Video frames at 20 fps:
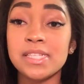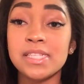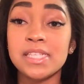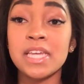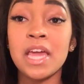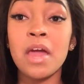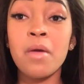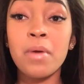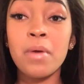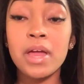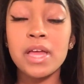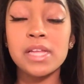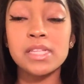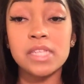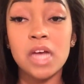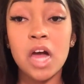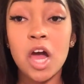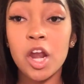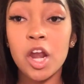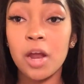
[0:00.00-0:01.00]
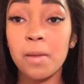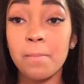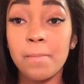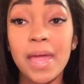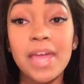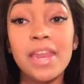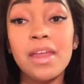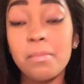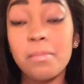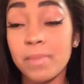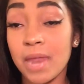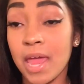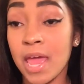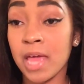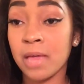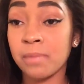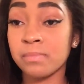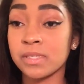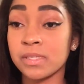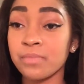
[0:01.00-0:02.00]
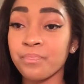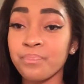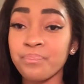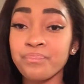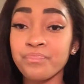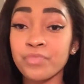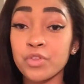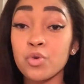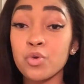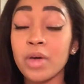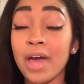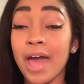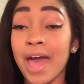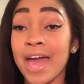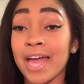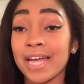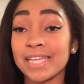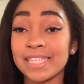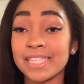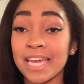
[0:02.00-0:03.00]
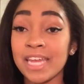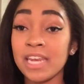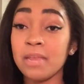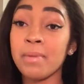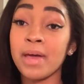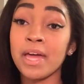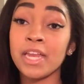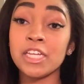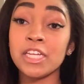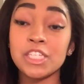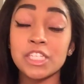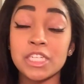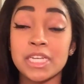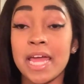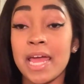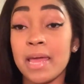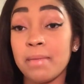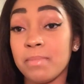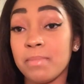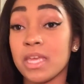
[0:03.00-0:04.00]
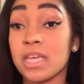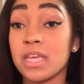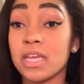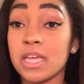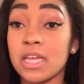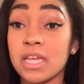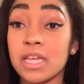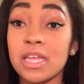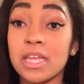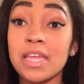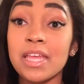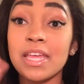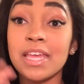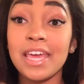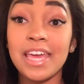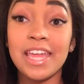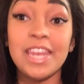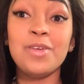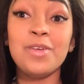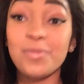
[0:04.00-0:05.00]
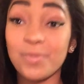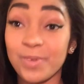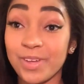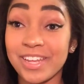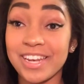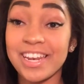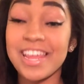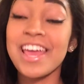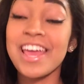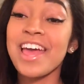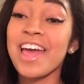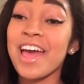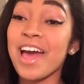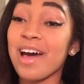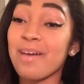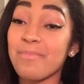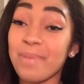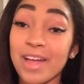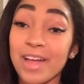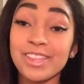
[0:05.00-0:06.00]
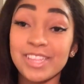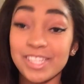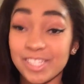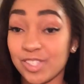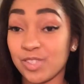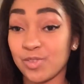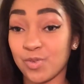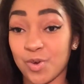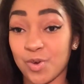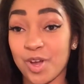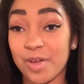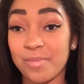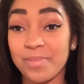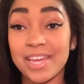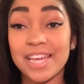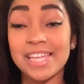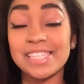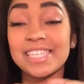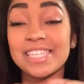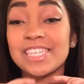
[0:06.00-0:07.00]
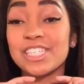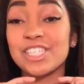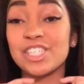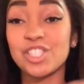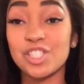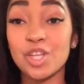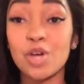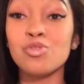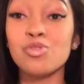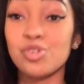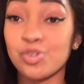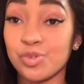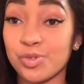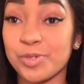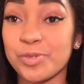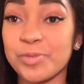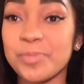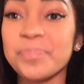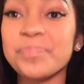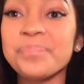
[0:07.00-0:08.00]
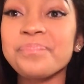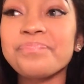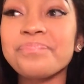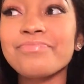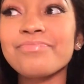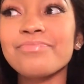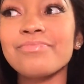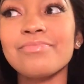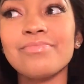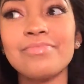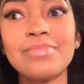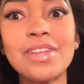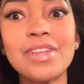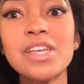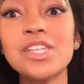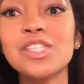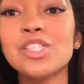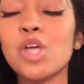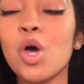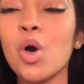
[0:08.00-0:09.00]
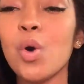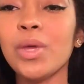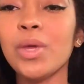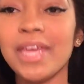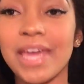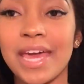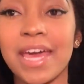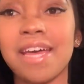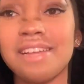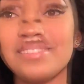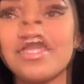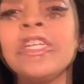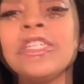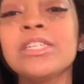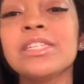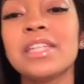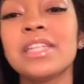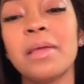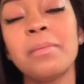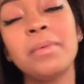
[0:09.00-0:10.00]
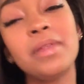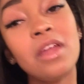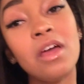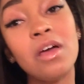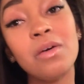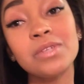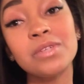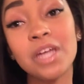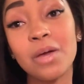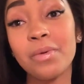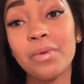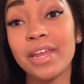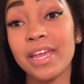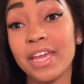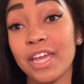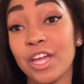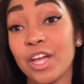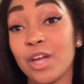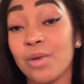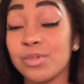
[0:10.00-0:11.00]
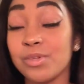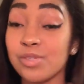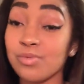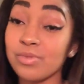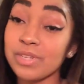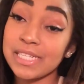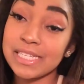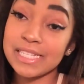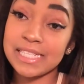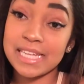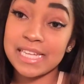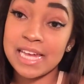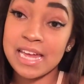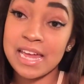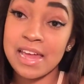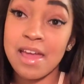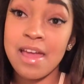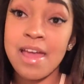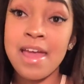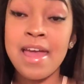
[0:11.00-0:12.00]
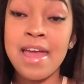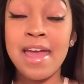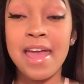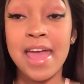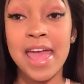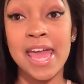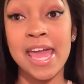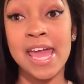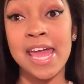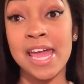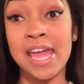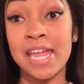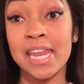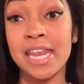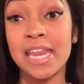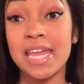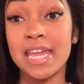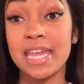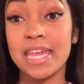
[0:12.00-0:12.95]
Tiara and Dawn are made up names. You can ask anybody, Janae, Mika, anyone about this story because it's so true. So yeah, y'all just let me know what y'all want to hear, what you want to see, and